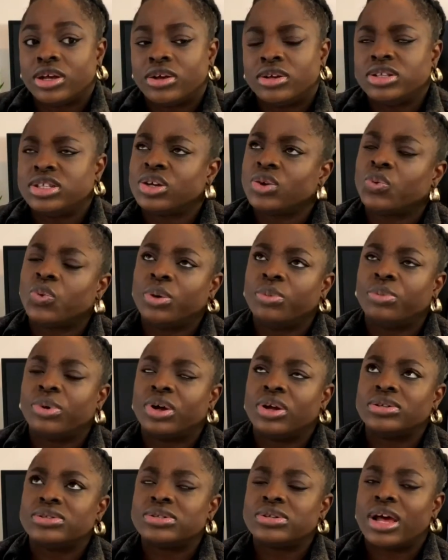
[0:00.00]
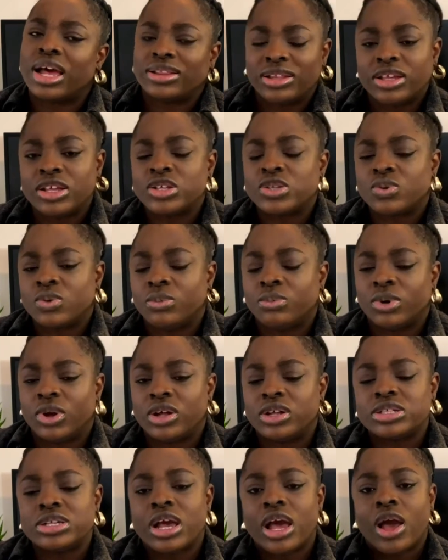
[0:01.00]
Is it Quillbot? I think it's
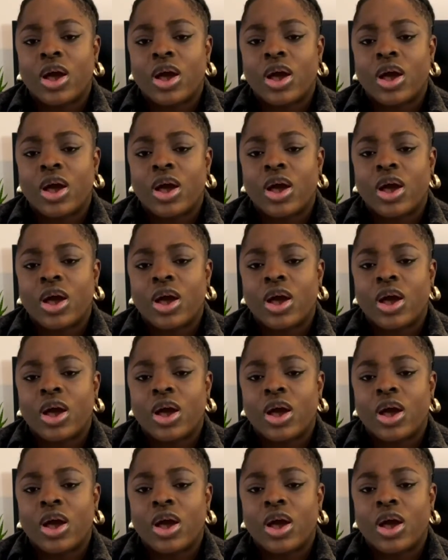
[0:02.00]
Quillbot